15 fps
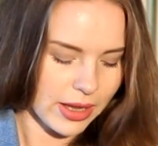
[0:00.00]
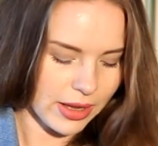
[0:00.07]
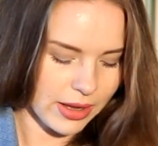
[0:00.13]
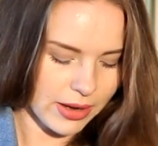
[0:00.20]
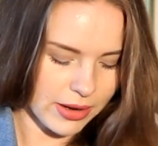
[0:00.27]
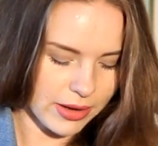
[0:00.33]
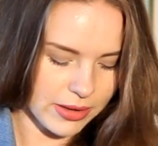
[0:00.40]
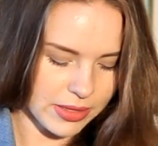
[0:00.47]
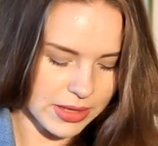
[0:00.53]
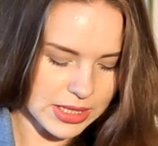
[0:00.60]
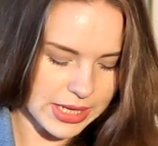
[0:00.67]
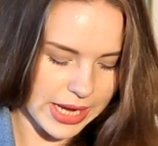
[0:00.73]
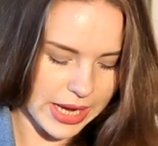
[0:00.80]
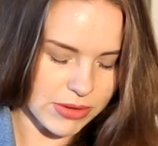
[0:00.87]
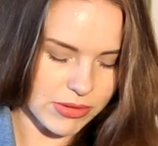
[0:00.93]

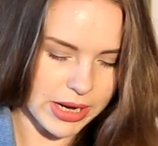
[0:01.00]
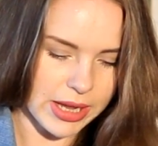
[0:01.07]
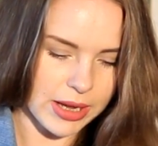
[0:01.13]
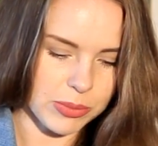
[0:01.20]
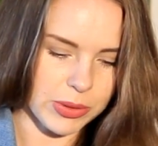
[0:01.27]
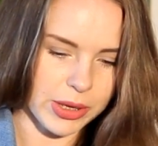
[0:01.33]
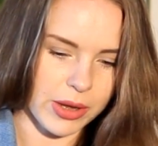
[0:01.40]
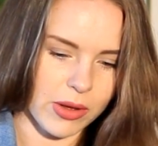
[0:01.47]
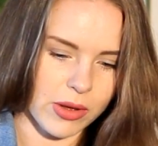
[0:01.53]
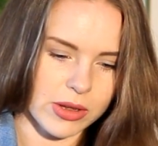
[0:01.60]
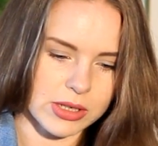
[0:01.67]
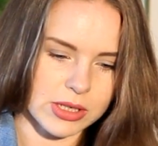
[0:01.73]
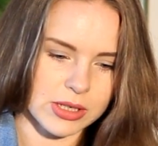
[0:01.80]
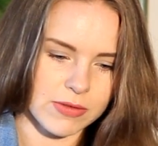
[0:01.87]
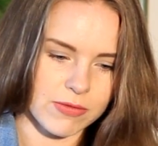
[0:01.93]
this area,
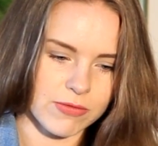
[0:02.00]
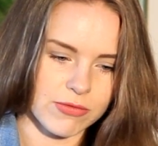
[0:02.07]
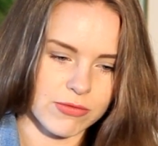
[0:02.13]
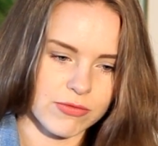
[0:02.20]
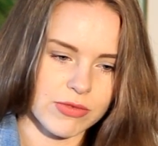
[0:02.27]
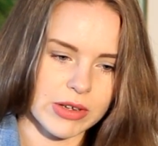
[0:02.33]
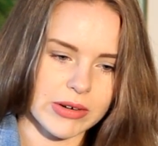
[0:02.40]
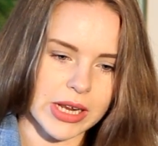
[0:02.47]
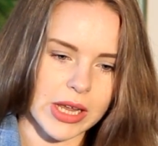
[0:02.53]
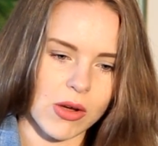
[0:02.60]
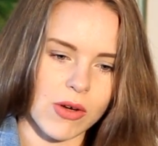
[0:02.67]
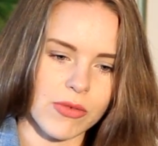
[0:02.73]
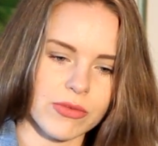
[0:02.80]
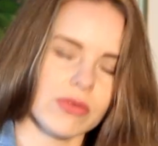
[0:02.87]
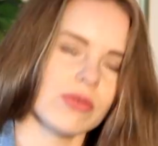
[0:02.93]
because very
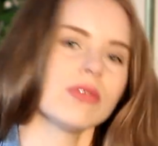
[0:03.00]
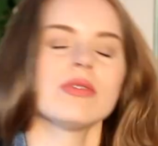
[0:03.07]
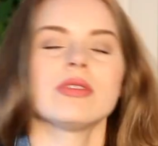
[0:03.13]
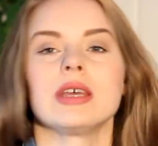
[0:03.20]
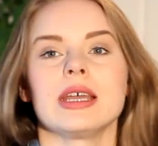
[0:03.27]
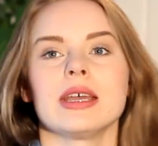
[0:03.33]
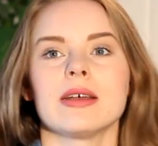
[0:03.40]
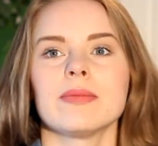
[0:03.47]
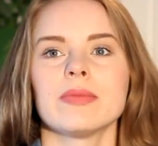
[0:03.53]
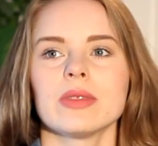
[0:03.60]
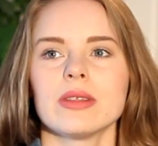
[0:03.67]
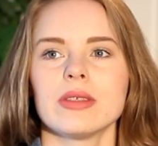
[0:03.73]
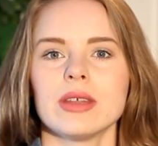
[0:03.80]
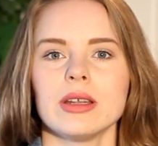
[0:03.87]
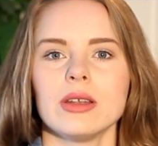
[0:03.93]
often
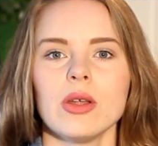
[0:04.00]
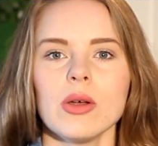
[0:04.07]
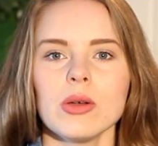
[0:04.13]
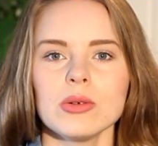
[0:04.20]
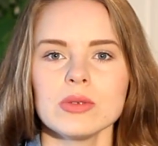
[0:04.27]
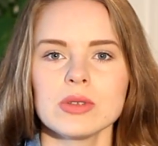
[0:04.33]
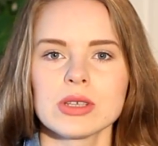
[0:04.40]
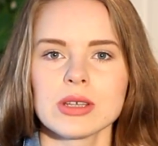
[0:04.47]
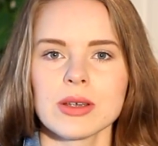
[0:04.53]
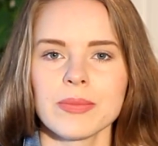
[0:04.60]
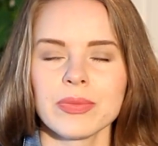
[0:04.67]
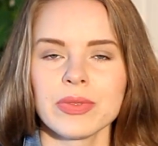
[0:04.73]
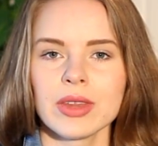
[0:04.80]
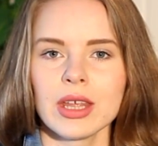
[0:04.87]
the notes